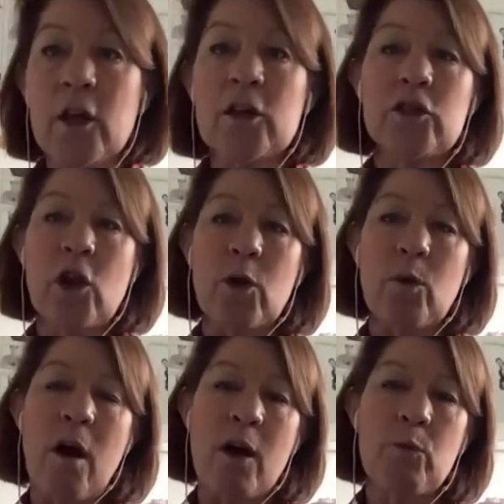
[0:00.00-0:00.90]

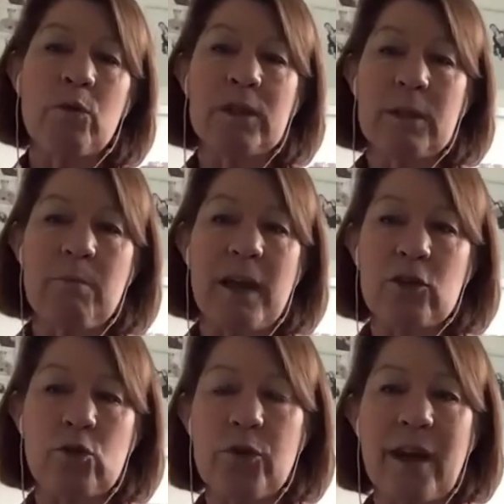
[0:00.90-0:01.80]
So I want to
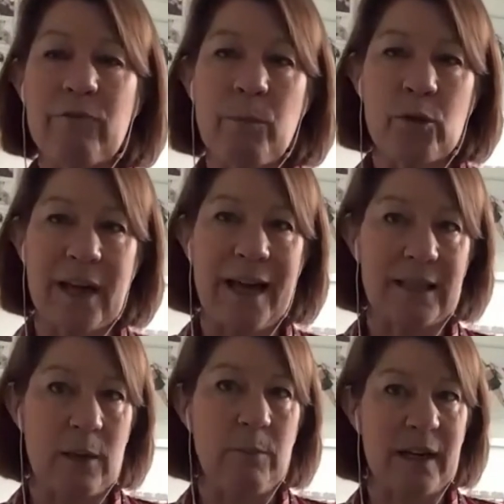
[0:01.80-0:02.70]
make sure that everybody
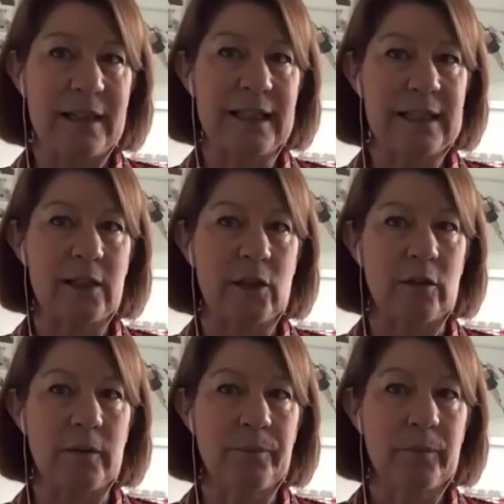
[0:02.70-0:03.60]
has the ability
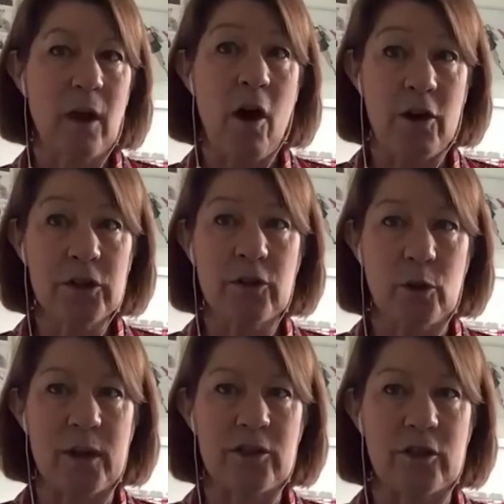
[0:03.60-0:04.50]
to ask the
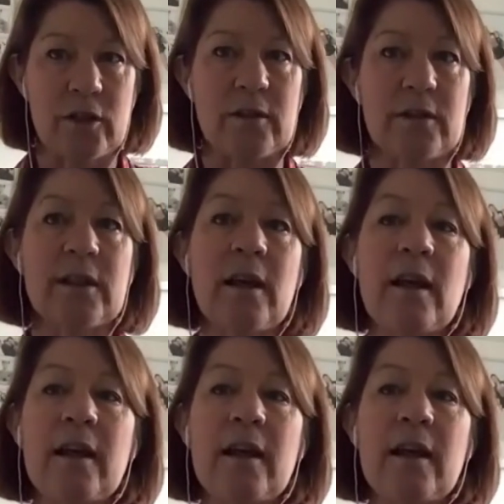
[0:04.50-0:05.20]
questions,